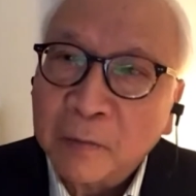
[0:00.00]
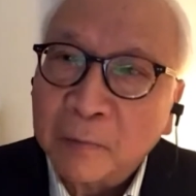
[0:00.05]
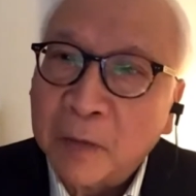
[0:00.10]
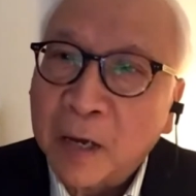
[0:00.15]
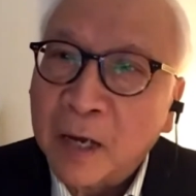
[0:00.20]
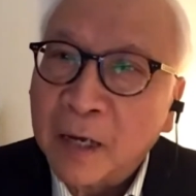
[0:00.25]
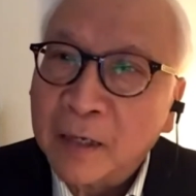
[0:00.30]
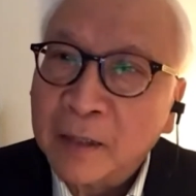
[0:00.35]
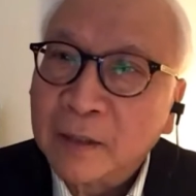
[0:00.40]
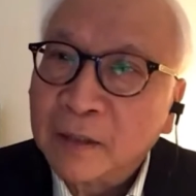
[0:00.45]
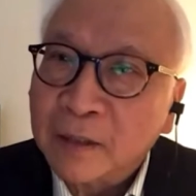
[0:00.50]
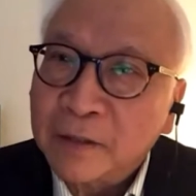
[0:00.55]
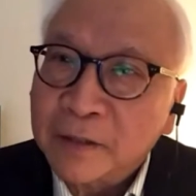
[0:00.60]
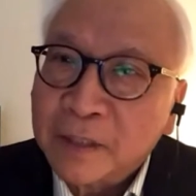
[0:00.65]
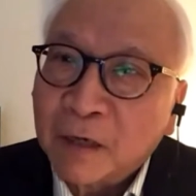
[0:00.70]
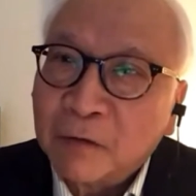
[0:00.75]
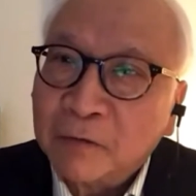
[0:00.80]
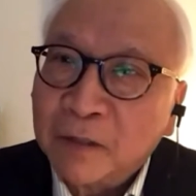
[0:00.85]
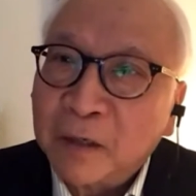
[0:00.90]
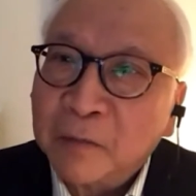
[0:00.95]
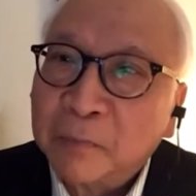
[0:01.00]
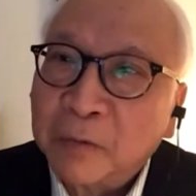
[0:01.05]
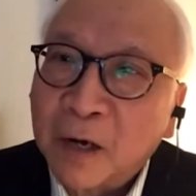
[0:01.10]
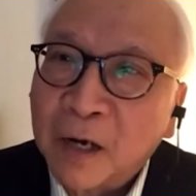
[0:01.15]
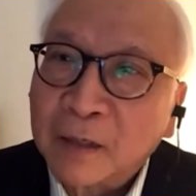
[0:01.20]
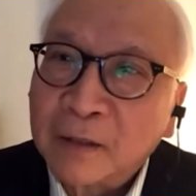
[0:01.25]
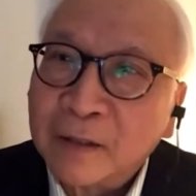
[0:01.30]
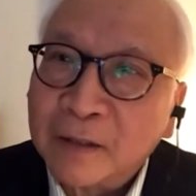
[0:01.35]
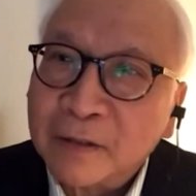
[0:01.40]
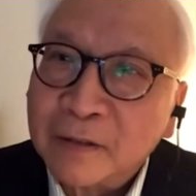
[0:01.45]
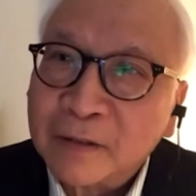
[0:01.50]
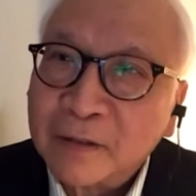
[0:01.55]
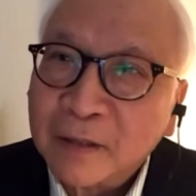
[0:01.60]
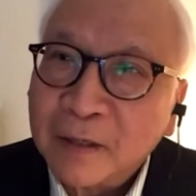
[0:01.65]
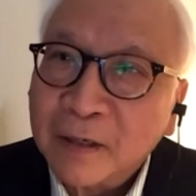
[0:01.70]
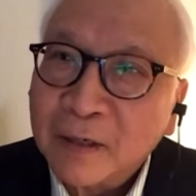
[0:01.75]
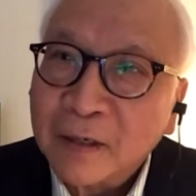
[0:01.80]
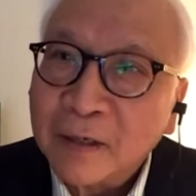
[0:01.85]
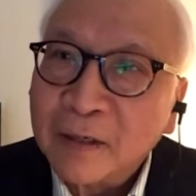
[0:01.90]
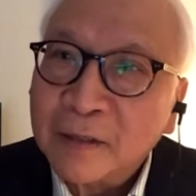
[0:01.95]
My consulting practice
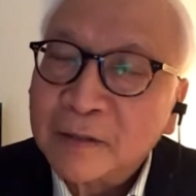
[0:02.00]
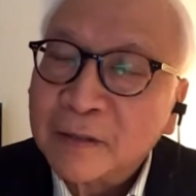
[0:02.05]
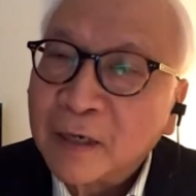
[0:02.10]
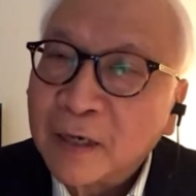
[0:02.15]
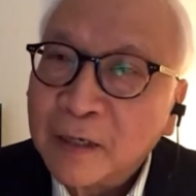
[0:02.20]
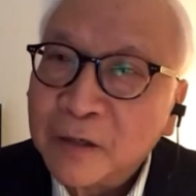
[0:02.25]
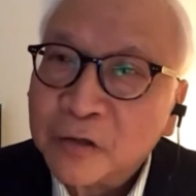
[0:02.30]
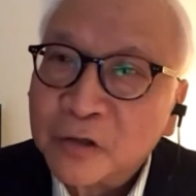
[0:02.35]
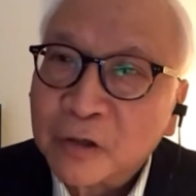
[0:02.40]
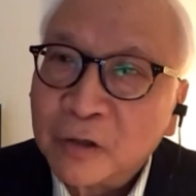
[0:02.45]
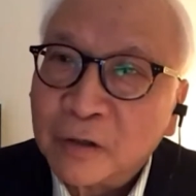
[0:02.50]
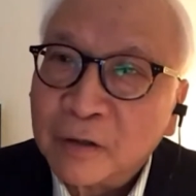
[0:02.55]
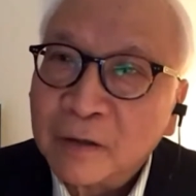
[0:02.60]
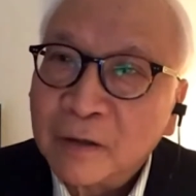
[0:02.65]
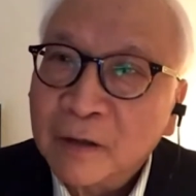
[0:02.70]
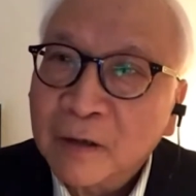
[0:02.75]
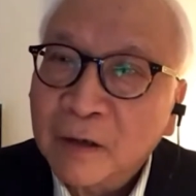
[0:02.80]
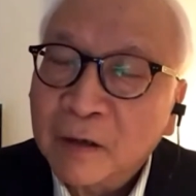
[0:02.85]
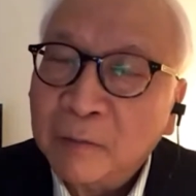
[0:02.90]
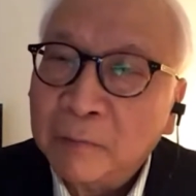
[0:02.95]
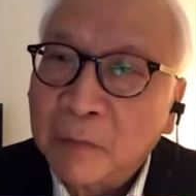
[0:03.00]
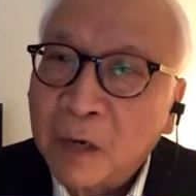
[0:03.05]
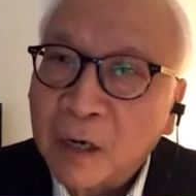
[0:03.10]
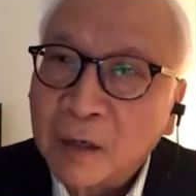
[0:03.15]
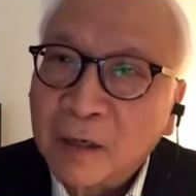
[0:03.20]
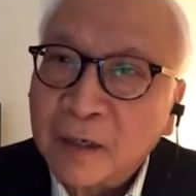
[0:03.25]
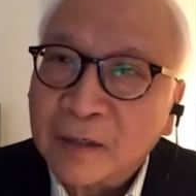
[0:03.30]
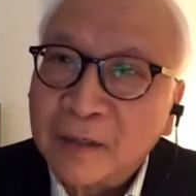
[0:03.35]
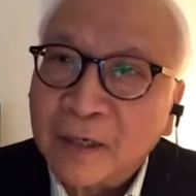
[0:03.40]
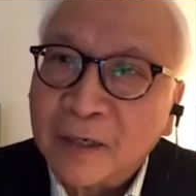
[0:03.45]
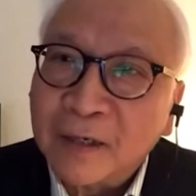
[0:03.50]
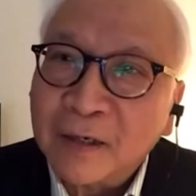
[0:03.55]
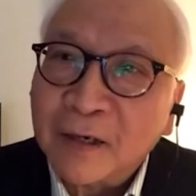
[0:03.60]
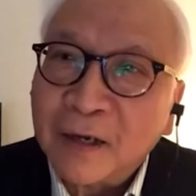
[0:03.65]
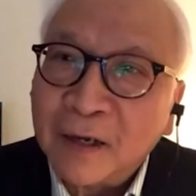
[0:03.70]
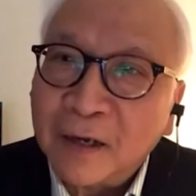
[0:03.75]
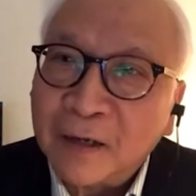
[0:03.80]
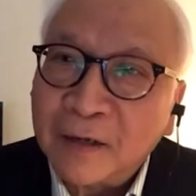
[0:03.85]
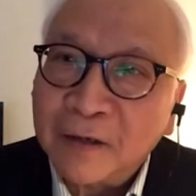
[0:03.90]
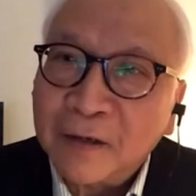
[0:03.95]
is Asia
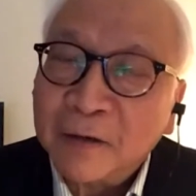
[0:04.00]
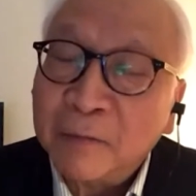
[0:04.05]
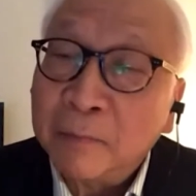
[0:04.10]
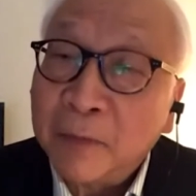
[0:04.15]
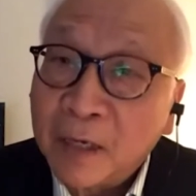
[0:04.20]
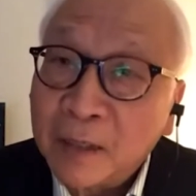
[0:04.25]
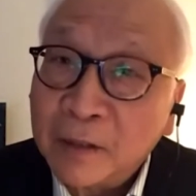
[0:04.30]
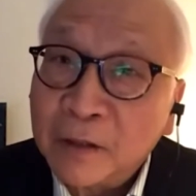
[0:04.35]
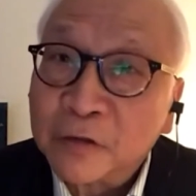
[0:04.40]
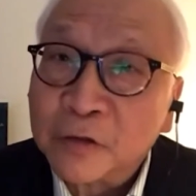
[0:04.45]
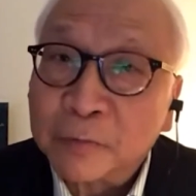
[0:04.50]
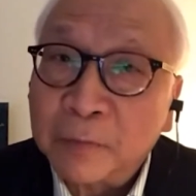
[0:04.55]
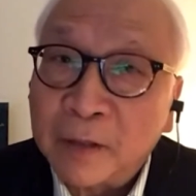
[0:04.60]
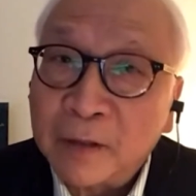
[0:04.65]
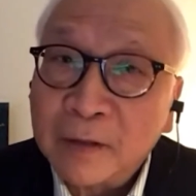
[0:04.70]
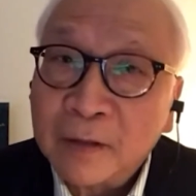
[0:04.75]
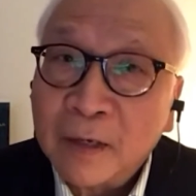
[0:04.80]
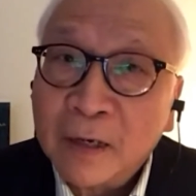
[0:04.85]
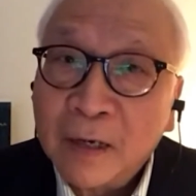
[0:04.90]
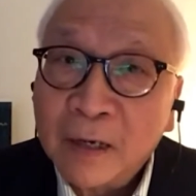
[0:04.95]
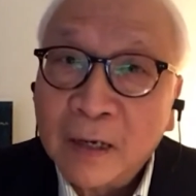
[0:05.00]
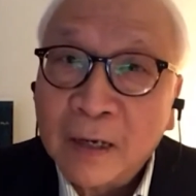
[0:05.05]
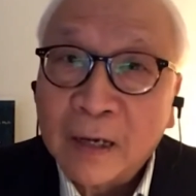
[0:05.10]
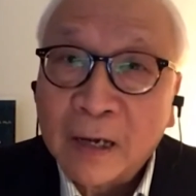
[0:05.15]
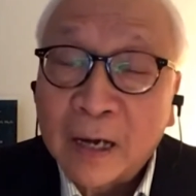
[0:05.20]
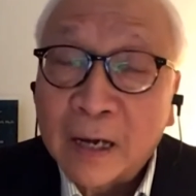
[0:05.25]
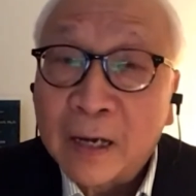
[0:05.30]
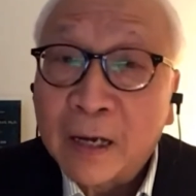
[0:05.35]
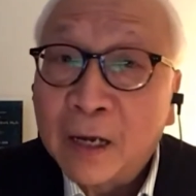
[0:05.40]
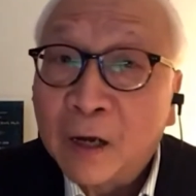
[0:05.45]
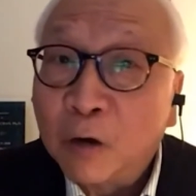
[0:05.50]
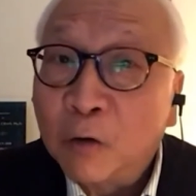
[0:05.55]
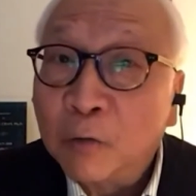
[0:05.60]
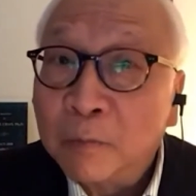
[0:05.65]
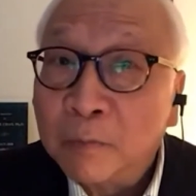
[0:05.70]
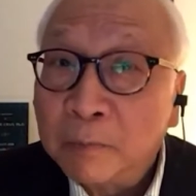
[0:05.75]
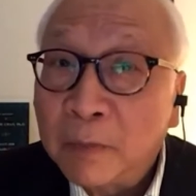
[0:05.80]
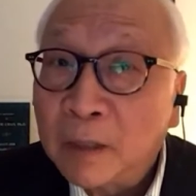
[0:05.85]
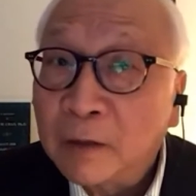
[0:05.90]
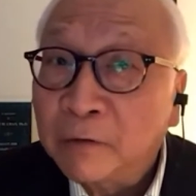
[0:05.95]
Marketing and Management. I
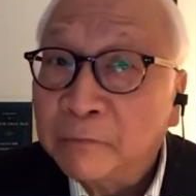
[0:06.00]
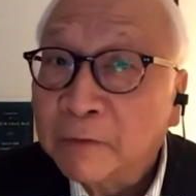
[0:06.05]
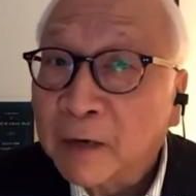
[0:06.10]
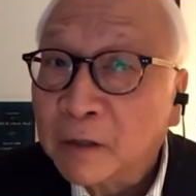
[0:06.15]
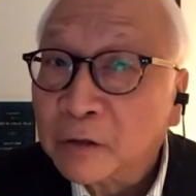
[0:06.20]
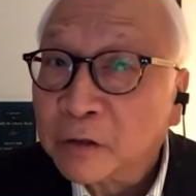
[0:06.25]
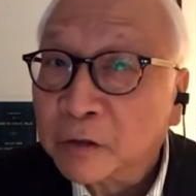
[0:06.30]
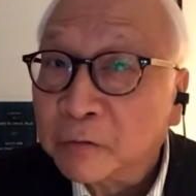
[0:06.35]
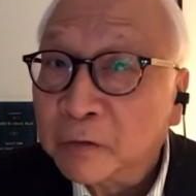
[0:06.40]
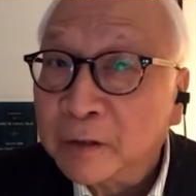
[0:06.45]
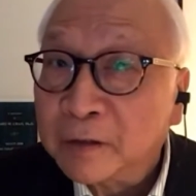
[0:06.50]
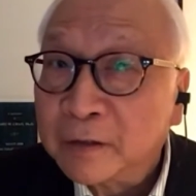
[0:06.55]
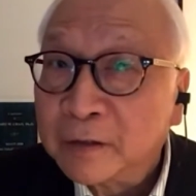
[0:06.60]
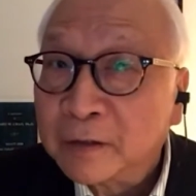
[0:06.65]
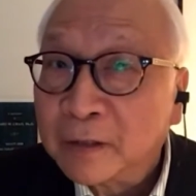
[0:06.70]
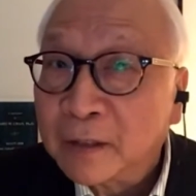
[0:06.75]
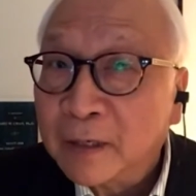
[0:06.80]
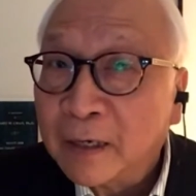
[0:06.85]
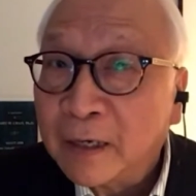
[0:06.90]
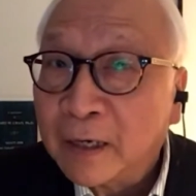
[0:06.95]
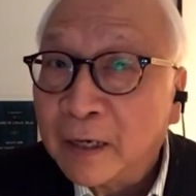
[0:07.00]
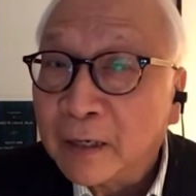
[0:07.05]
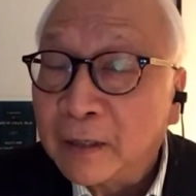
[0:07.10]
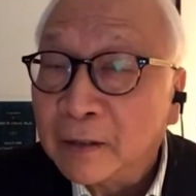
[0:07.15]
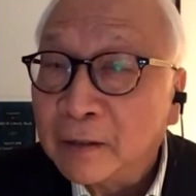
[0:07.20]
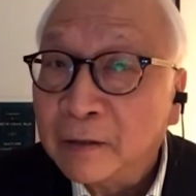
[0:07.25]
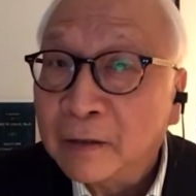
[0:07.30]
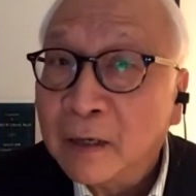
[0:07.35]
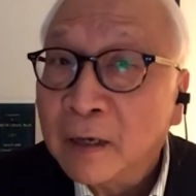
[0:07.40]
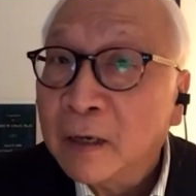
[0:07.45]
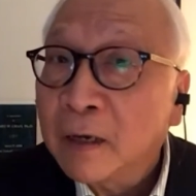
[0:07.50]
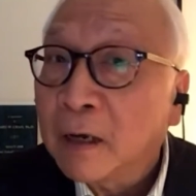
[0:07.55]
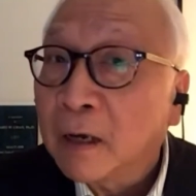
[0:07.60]
help manufacturers and